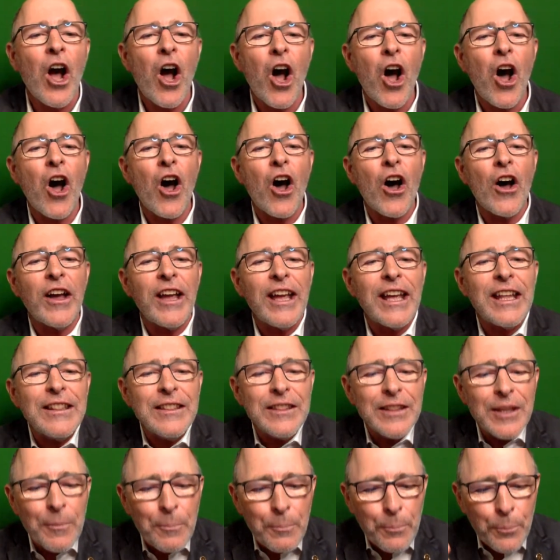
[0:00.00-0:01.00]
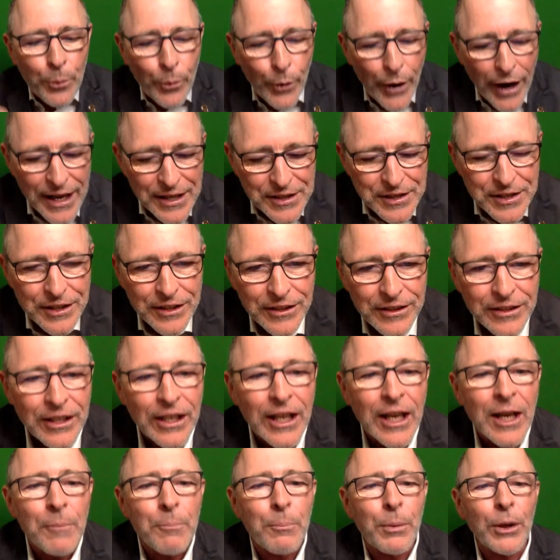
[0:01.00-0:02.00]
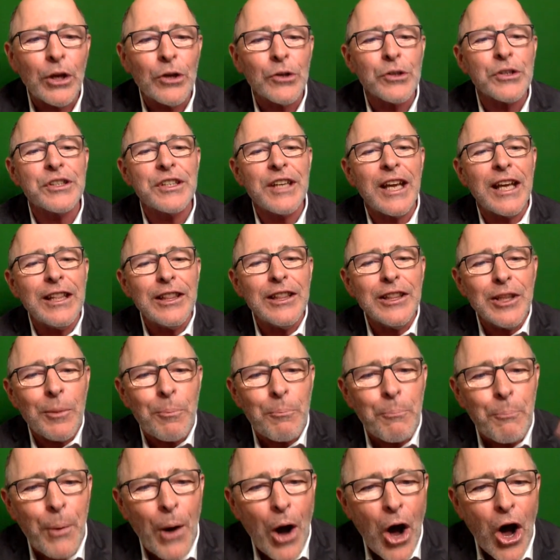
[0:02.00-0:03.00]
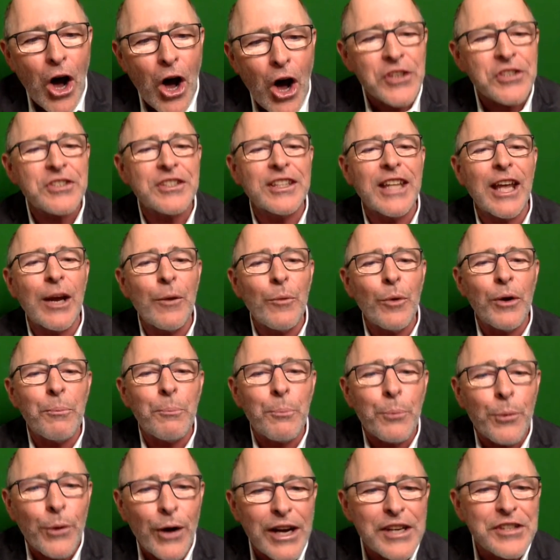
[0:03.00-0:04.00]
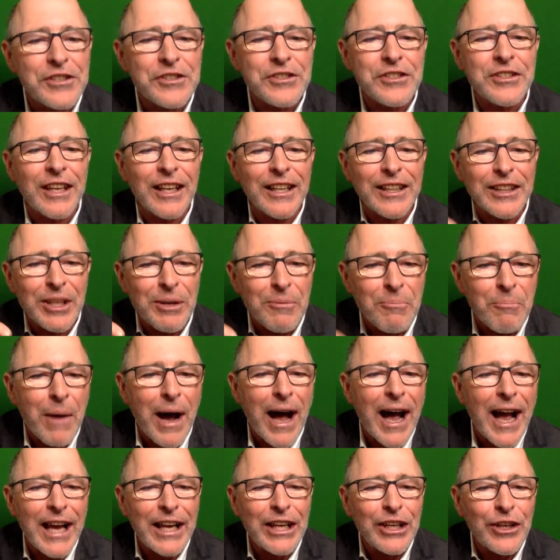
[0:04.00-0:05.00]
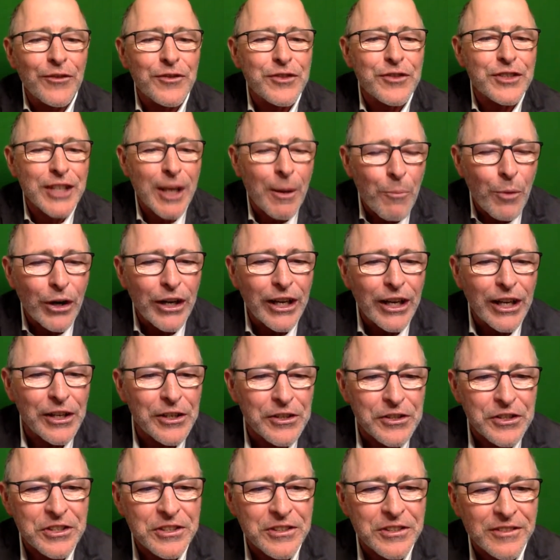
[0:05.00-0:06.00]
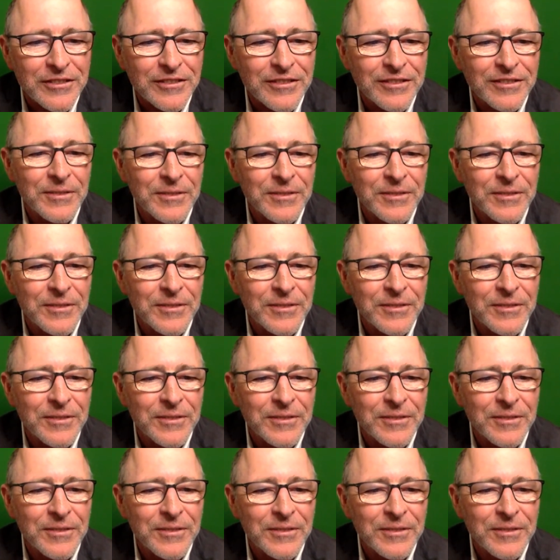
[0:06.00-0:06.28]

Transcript: are in the present because in the past they were present in the mind of someone else.